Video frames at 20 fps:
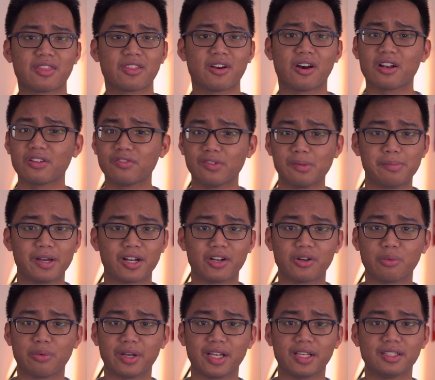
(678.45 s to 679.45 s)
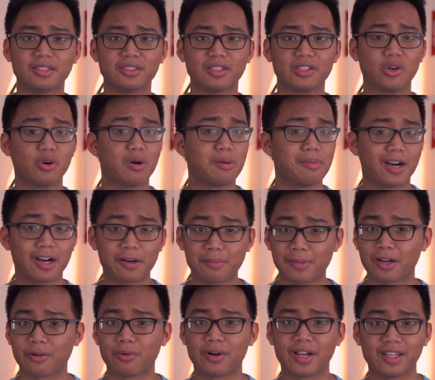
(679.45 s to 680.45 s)
thought of a better way to go about
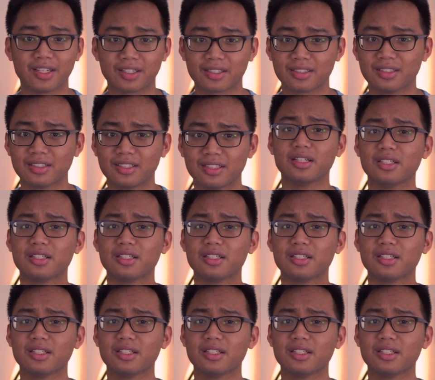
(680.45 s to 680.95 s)
my writing,